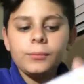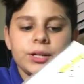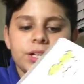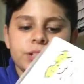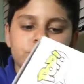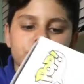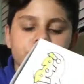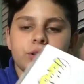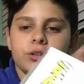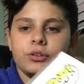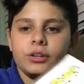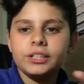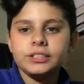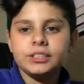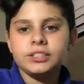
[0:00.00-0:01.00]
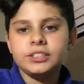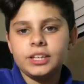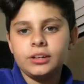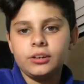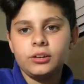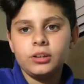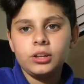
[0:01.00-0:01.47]
because there's a crazy
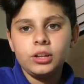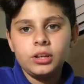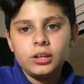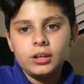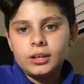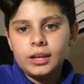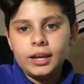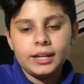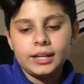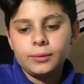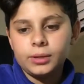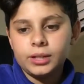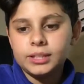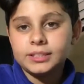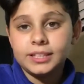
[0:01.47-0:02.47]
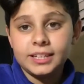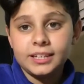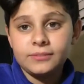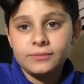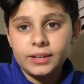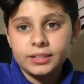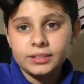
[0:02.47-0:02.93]
sale and I want to take
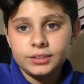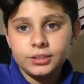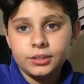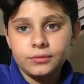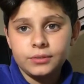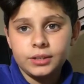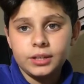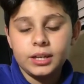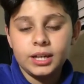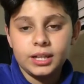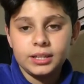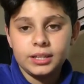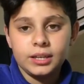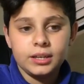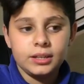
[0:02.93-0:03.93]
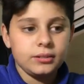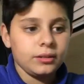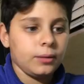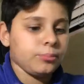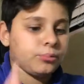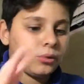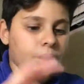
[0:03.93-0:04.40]
advantage of it. And then
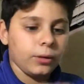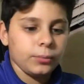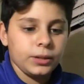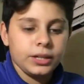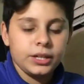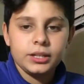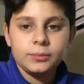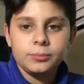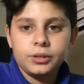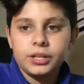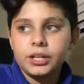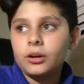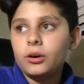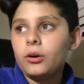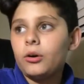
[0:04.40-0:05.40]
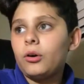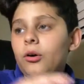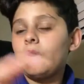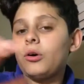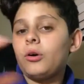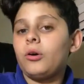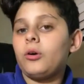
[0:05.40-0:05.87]
I'm probably going to bring it
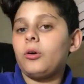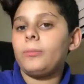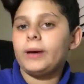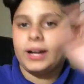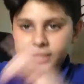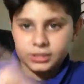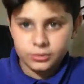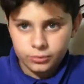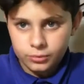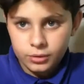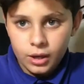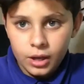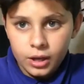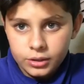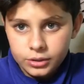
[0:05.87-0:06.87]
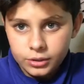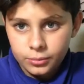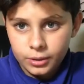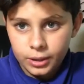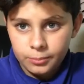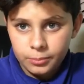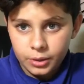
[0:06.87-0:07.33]
all back to, to
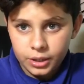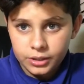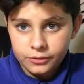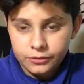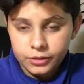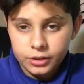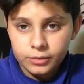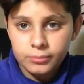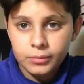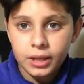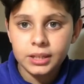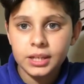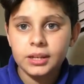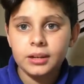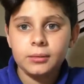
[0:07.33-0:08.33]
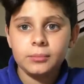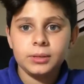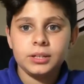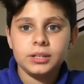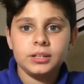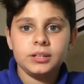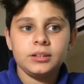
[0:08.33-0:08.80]
where I bought it from. And then I'm
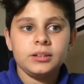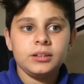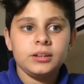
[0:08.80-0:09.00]
going to,